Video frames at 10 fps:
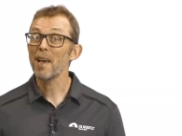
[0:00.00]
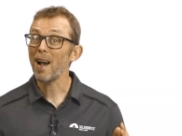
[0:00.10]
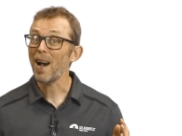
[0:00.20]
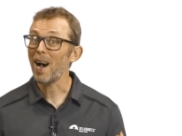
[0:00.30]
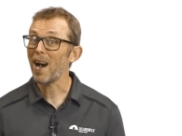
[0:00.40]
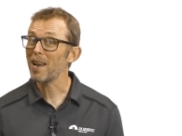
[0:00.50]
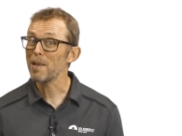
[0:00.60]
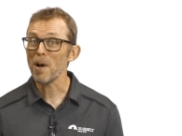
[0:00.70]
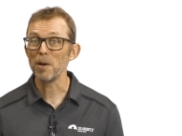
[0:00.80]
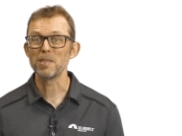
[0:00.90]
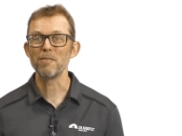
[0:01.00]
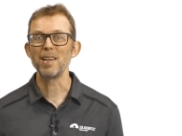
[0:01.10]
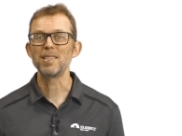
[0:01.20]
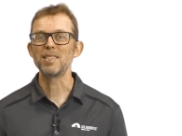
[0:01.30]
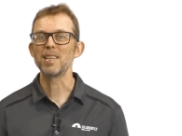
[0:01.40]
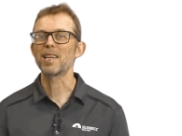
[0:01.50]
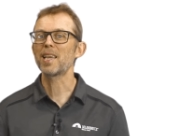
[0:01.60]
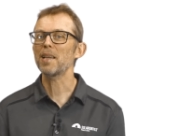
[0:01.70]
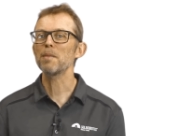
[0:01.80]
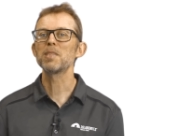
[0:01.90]
They are highly motivated to
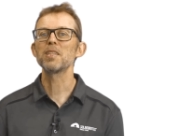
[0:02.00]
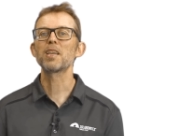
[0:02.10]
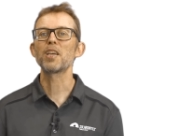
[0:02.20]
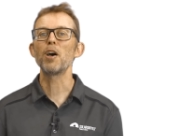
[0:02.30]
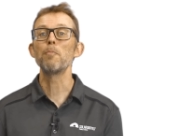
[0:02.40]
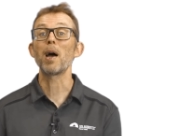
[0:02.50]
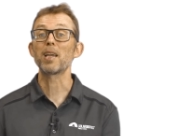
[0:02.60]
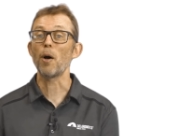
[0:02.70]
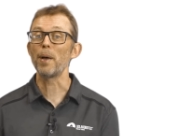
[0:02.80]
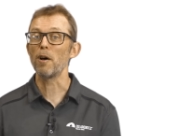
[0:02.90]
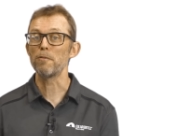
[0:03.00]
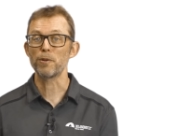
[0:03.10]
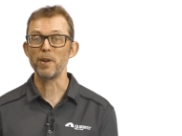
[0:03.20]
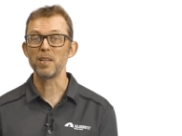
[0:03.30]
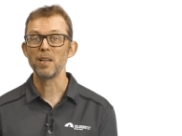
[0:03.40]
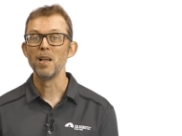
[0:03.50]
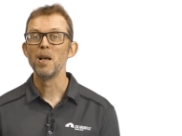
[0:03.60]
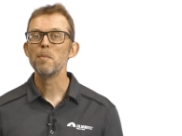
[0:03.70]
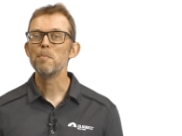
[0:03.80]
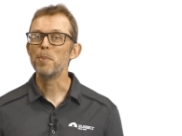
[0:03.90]
kick them to the curb by going off grid.
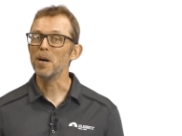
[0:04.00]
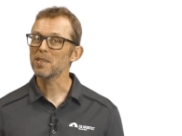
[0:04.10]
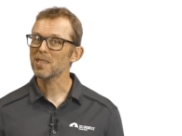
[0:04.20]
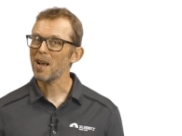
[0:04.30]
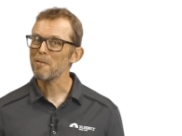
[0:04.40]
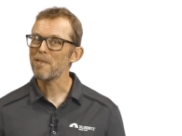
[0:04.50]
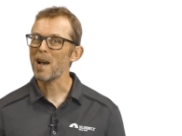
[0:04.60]
But I've